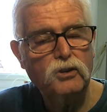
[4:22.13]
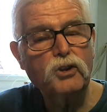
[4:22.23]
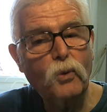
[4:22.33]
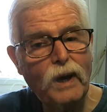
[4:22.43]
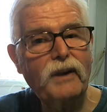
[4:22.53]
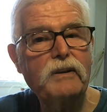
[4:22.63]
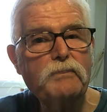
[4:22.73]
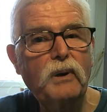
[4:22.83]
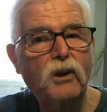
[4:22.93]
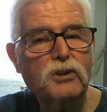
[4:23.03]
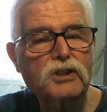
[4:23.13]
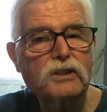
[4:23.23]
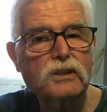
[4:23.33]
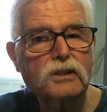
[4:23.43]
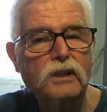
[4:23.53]
You are
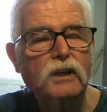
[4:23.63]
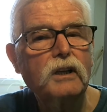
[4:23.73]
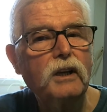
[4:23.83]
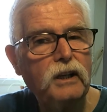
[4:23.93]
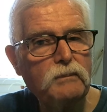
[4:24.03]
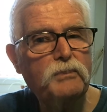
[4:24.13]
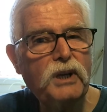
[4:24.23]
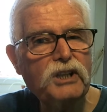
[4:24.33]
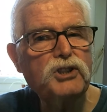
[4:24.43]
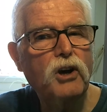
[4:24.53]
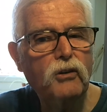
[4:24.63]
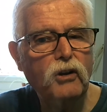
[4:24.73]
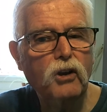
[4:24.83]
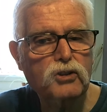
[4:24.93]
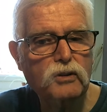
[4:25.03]
important, and embrace
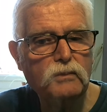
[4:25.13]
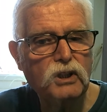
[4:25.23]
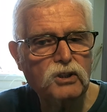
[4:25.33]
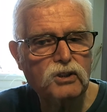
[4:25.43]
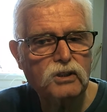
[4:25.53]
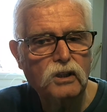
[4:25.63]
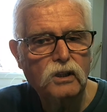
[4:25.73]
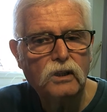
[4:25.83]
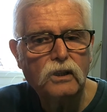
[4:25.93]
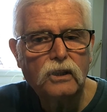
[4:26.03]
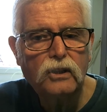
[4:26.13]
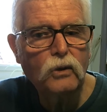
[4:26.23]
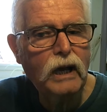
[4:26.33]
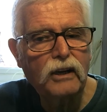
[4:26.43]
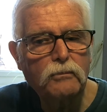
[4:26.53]
your awesomeness.
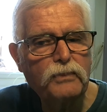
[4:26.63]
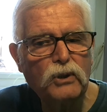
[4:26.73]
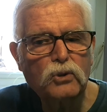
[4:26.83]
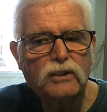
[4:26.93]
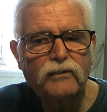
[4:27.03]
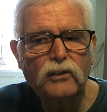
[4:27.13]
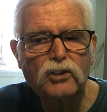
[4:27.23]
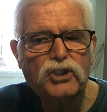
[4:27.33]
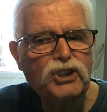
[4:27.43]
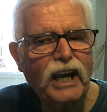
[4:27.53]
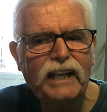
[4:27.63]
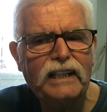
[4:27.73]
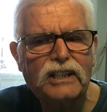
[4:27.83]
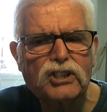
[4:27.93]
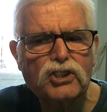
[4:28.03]
You are a beautiful,
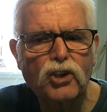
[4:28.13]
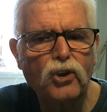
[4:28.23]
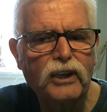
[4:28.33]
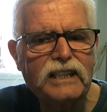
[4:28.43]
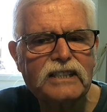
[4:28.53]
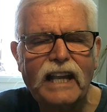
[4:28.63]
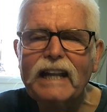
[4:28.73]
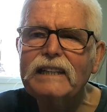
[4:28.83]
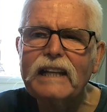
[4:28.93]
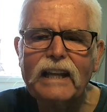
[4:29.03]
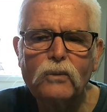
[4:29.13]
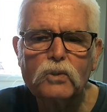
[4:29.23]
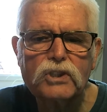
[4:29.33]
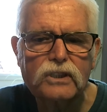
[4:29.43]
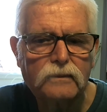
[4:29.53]
shining soul inside and
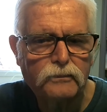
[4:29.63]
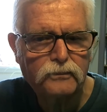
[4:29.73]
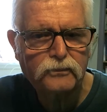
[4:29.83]
out.